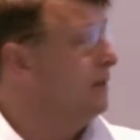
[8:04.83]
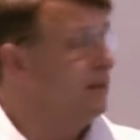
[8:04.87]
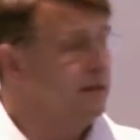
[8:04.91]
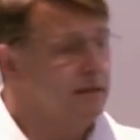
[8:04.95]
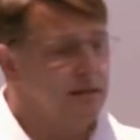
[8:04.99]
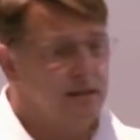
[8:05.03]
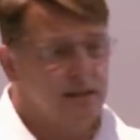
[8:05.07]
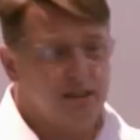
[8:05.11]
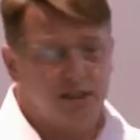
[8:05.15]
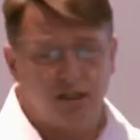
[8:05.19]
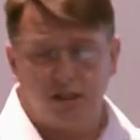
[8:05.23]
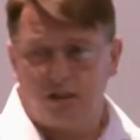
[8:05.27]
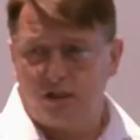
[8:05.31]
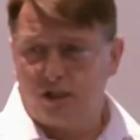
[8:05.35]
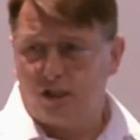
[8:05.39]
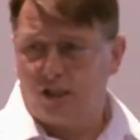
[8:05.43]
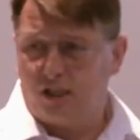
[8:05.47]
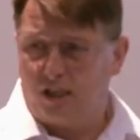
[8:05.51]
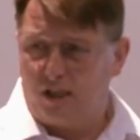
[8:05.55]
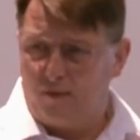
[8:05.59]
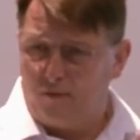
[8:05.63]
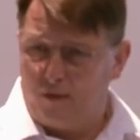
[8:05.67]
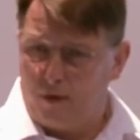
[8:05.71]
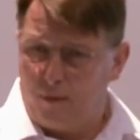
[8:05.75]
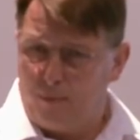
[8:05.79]
So this is just
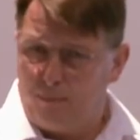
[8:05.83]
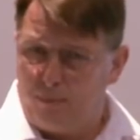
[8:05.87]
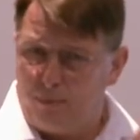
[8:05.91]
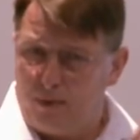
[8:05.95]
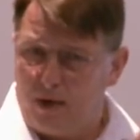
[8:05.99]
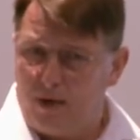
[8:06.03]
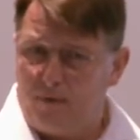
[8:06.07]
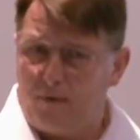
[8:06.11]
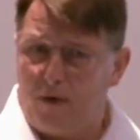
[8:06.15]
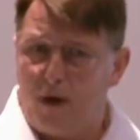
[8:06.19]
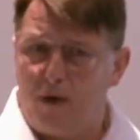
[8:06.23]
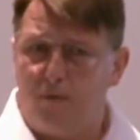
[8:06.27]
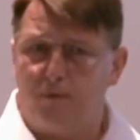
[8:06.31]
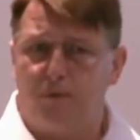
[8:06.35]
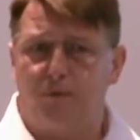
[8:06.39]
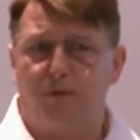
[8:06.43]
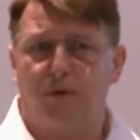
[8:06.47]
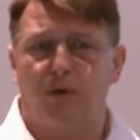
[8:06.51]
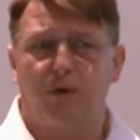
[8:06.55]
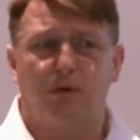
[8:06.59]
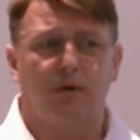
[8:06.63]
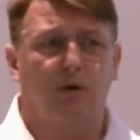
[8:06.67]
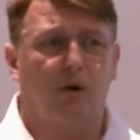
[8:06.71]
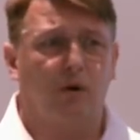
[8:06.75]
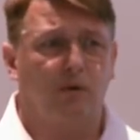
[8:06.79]
to give you a brief
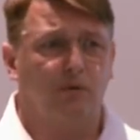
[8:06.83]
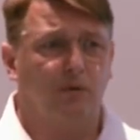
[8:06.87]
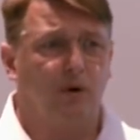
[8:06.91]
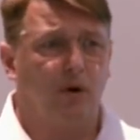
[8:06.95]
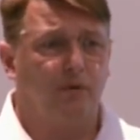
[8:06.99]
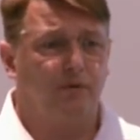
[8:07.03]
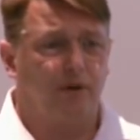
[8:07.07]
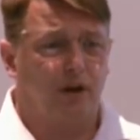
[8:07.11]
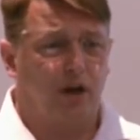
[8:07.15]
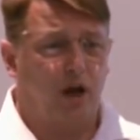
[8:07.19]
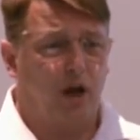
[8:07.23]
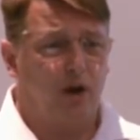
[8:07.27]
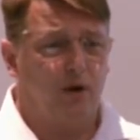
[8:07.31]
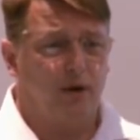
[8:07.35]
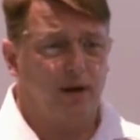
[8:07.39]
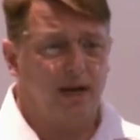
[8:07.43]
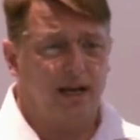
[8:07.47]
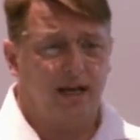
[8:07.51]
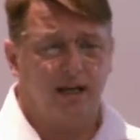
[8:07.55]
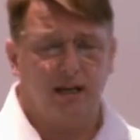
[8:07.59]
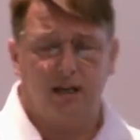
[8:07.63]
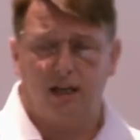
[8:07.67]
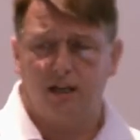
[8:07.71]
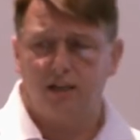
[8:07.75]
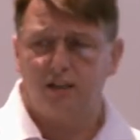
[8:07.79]
overview of a
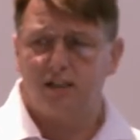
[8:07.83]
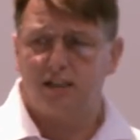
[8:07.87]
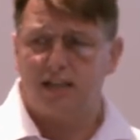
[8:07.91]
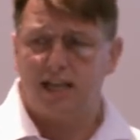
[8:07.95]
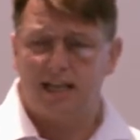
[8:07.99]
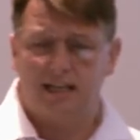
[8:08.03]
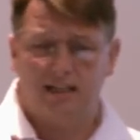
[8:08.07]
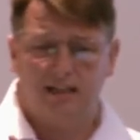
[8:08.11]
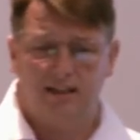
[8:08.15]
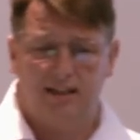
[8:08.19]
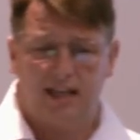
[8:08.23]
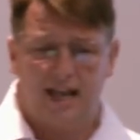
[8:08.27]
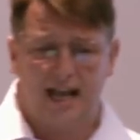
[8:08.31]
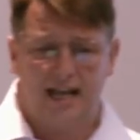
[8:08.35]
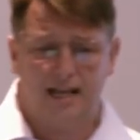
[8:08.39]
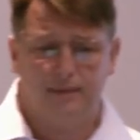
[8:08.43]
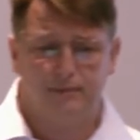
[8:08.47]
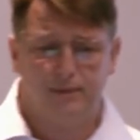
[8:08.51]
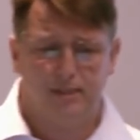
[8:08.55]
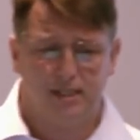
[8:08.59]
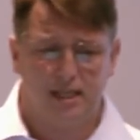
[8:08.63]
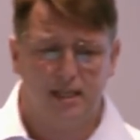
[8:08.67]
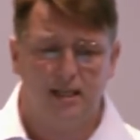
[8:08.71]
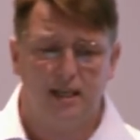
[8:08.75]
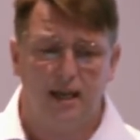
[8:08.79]
codec and understanding the
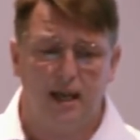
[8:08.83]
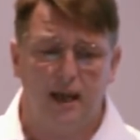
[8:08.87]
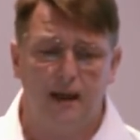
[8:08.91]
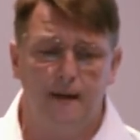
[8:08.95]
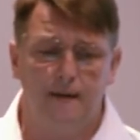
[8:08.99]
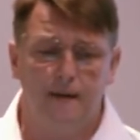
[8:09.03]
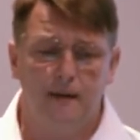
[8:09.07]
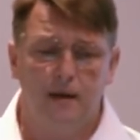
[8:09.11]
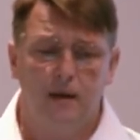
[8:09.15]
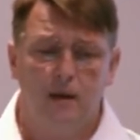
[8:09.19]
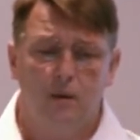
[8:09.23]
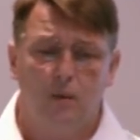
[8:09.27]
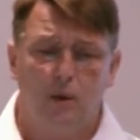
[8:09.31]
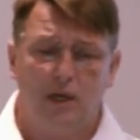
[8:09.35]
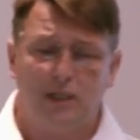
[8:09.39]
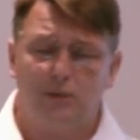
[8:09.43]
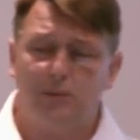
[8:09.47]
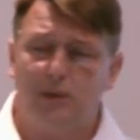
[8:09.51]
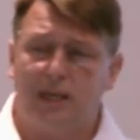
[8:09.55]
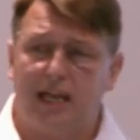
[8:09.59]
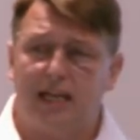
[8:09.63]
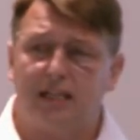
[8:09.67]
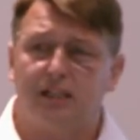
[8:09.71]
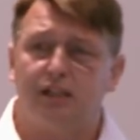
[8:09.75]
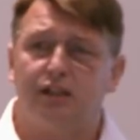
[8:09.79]
elements in there. As
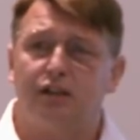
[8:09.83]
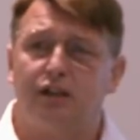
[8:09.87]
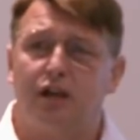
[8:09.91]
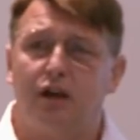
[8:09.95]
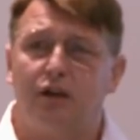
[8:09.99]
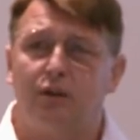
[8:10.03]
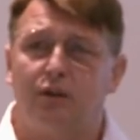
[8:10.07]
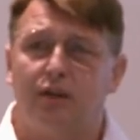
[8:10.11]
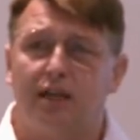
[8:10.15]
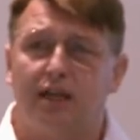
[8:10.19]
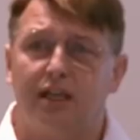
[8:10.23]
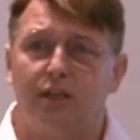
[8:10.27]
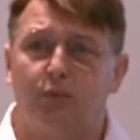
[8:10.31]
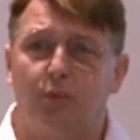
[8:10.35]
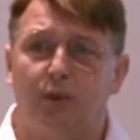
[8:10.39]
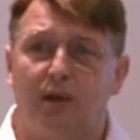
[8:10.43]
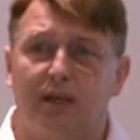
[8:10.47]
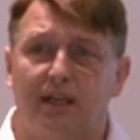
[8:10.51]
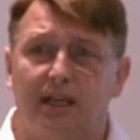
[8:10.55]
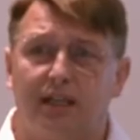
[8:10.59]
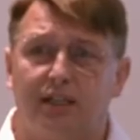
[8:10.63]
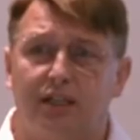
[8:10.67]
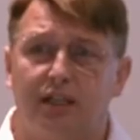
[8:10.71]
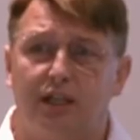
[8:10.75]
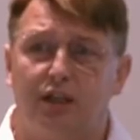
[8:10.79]
we get to know these, we
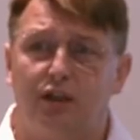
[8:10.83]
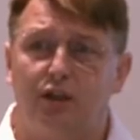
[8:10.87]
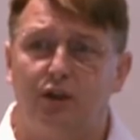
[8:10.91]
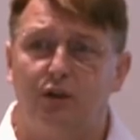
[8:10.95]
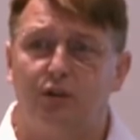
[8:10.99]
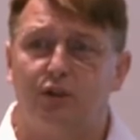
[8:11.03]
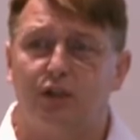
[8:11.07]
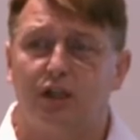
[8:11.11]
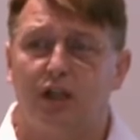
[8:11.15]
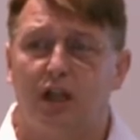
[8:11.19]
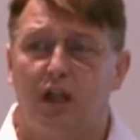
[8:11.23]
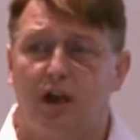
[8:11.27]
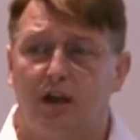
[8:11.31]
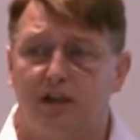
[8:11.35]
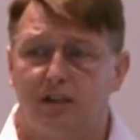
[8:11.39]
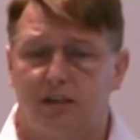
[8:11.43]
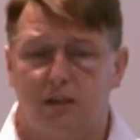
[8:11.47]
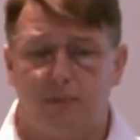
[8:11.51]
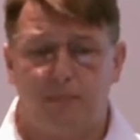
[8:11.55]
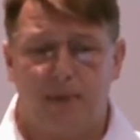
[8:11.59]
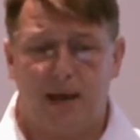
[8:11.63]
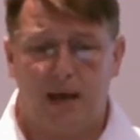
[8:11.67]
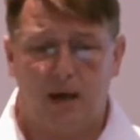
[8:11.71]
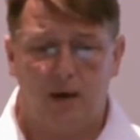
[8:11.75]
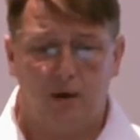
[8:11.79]
can actually utilize
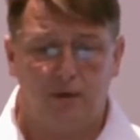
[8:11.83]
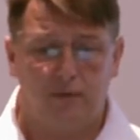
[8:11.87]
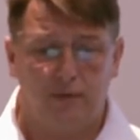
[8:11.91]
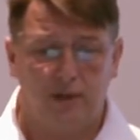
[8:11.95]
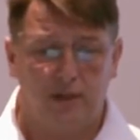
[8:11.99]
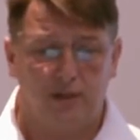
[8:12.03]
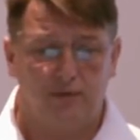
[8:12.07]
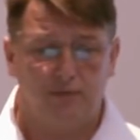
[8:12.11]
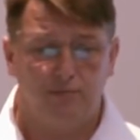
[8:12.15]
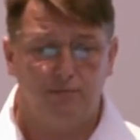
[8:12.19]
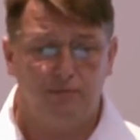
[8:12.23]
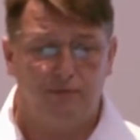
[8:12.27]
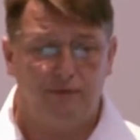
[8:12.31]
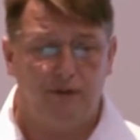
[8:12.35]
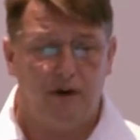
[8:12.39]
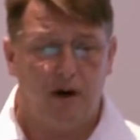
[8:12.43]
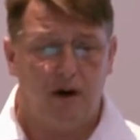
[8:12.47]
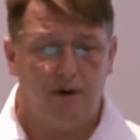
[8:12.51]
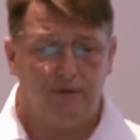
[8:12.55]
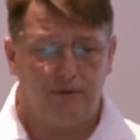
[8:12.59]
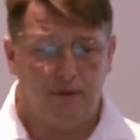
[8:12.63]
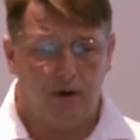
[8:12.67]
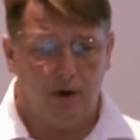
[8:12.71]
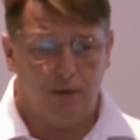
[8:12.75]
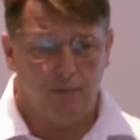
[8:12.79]
the power of these
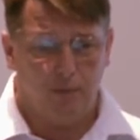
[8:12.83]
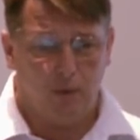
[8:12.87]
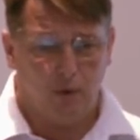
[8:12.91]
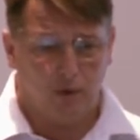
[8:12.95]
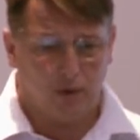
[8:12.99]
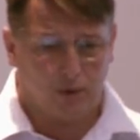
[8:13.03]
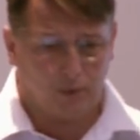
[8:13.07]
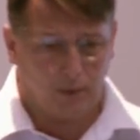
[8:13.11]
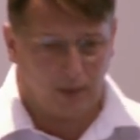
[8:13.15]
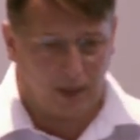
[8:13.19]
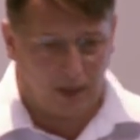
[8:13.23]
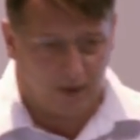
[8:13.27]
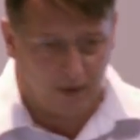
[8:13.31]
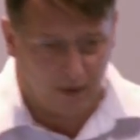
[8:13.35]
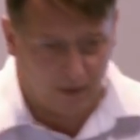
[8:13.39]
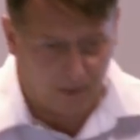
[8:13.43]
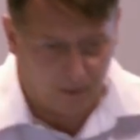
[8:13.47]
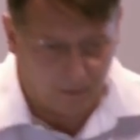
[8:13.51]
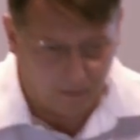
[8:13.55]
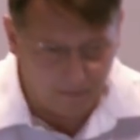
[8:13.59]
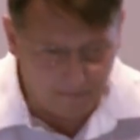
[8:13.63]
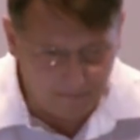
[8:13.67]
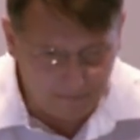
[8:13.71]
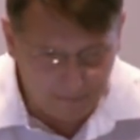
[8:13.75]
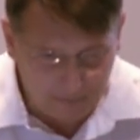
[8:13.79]
far, far more as we go
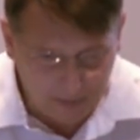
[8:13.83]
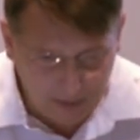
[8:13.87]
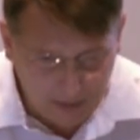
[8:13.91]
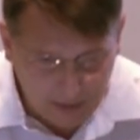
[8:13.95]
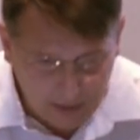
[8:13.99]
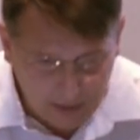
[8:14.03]
along.